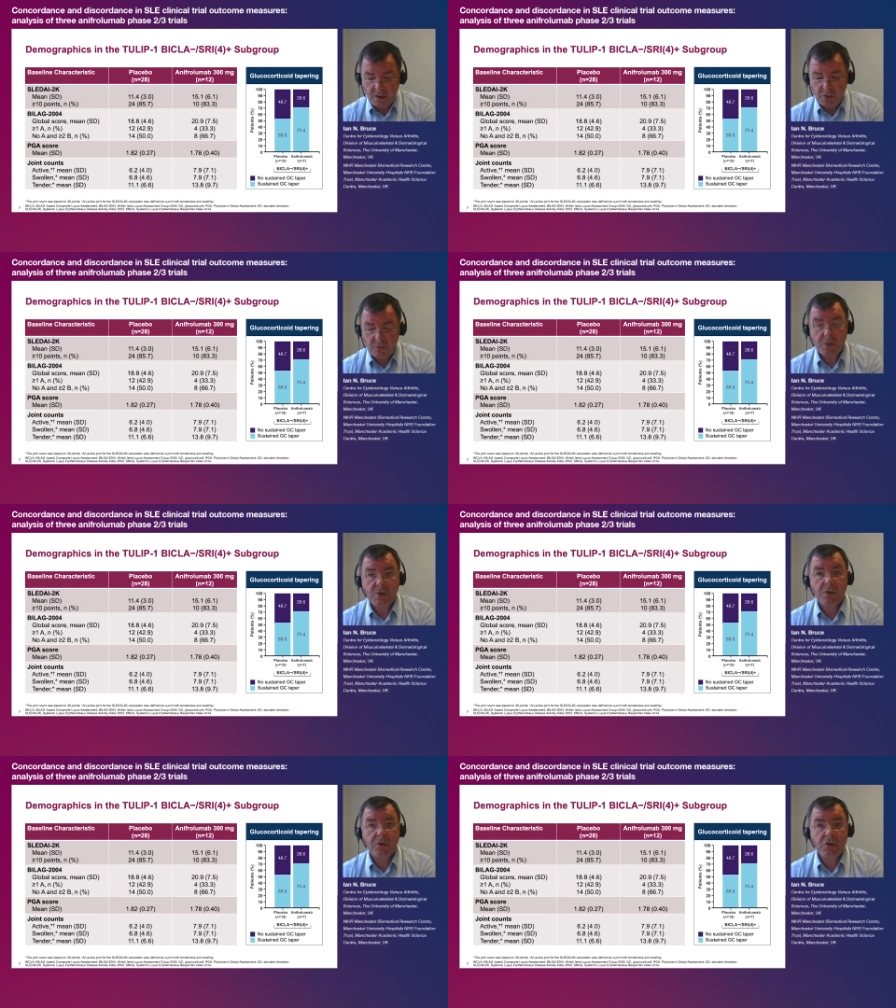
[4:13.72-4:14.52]
although
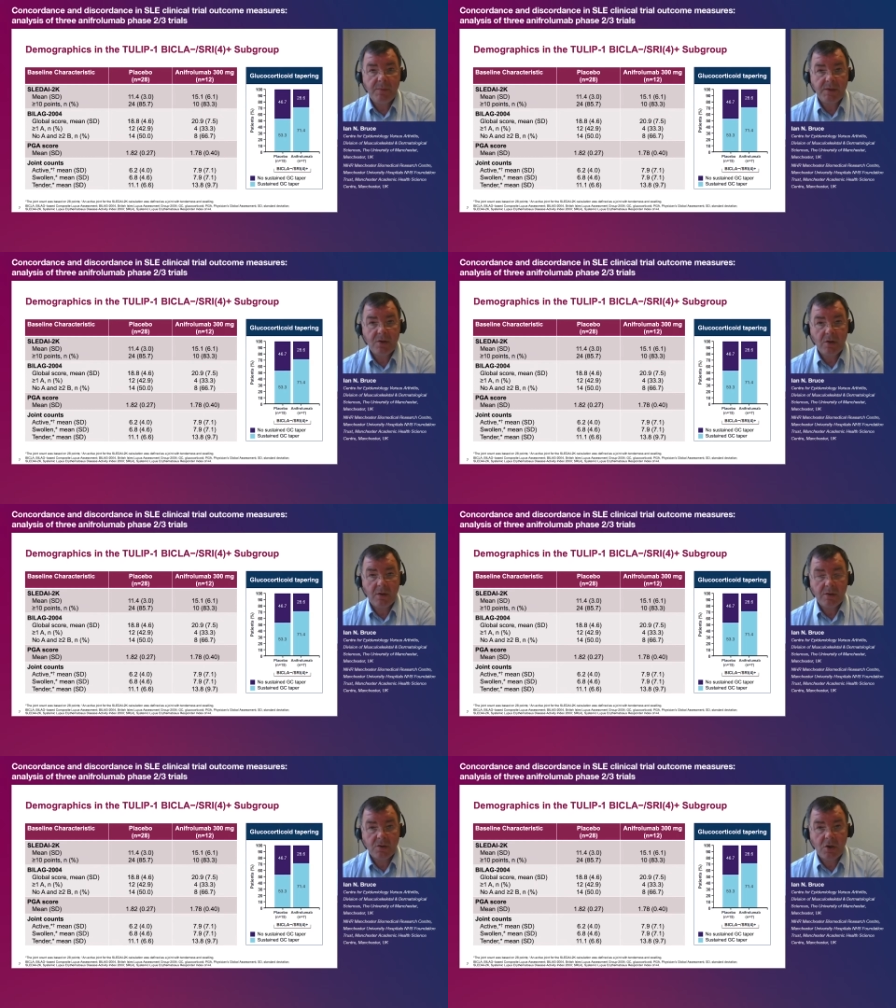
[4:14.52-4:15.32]
results should be ter-
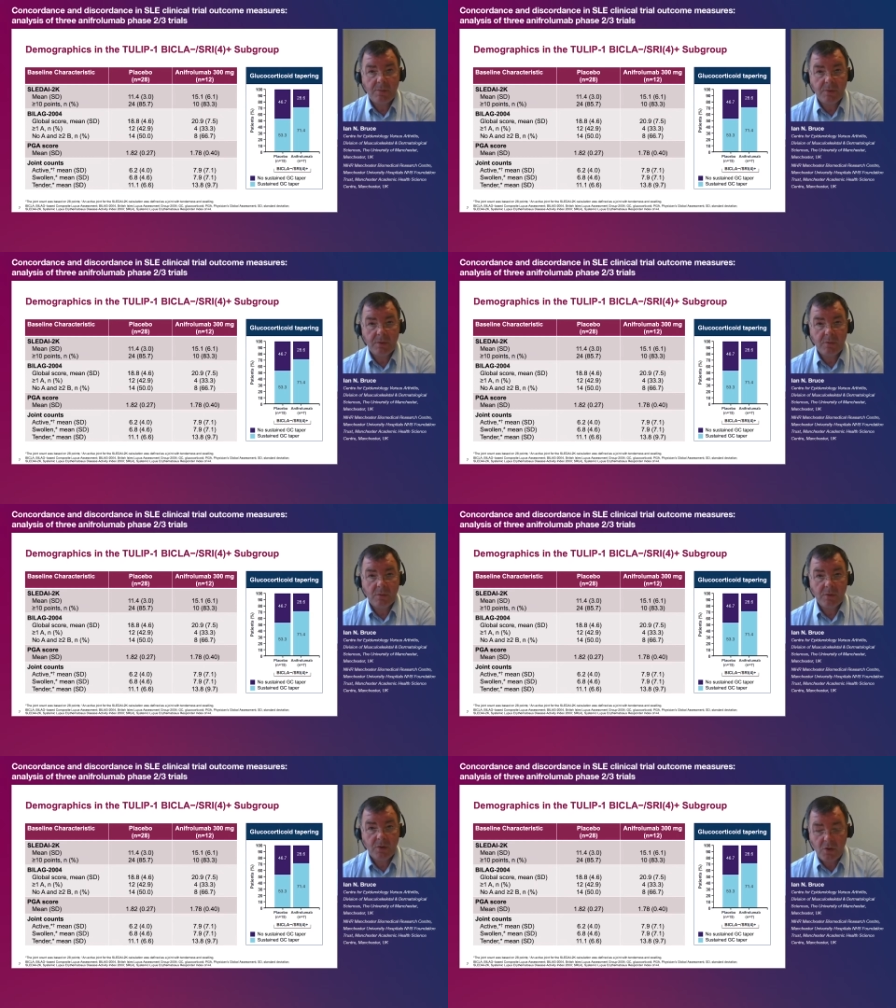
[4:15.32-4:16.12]
interpreted
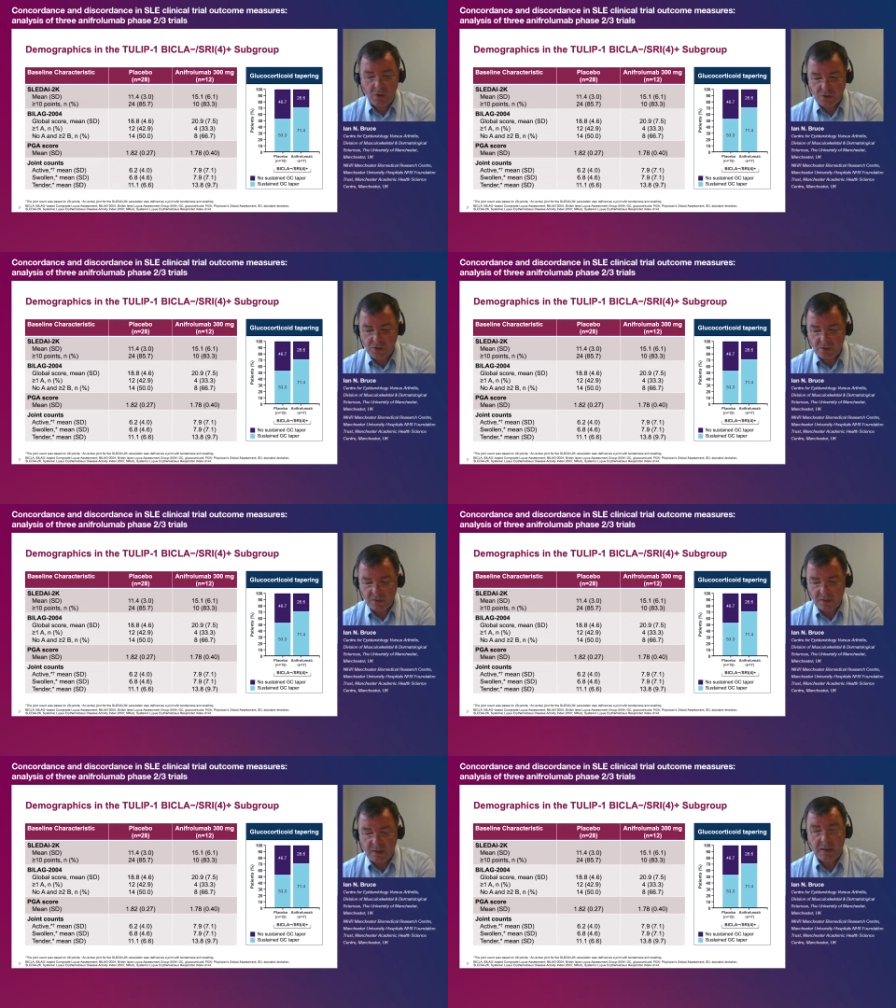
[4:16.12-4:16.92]
with caution